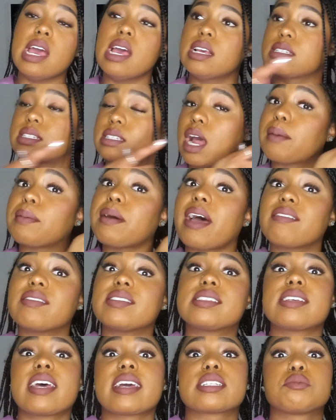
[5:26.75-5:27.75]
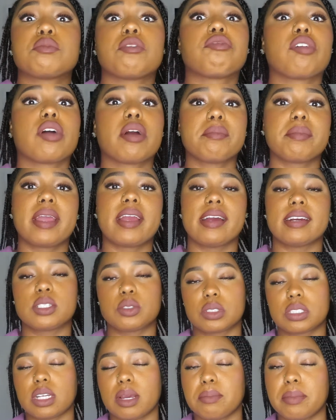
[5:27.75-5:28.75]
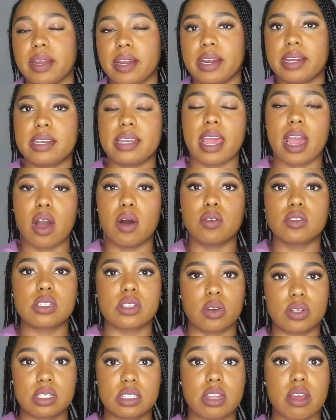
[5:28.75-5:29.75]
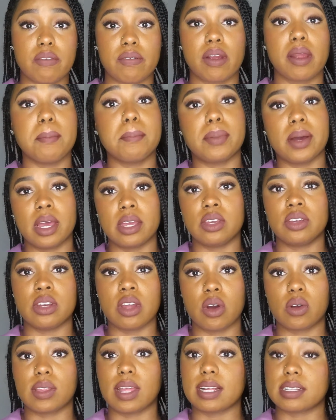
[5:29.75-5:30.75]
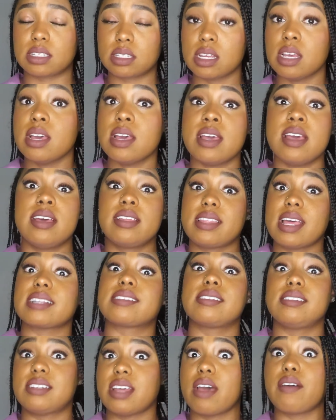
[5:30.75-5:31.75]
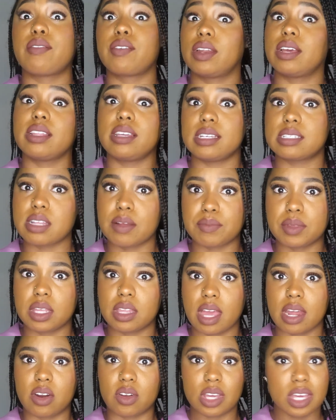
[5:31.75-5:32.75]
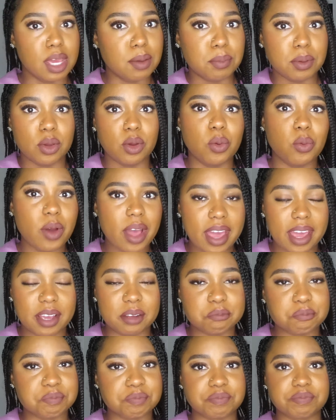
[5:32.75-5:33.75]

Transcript: stop having sex before marriage, which I'm married now, so it's different, but you know, that's definitely something that'll keep you away.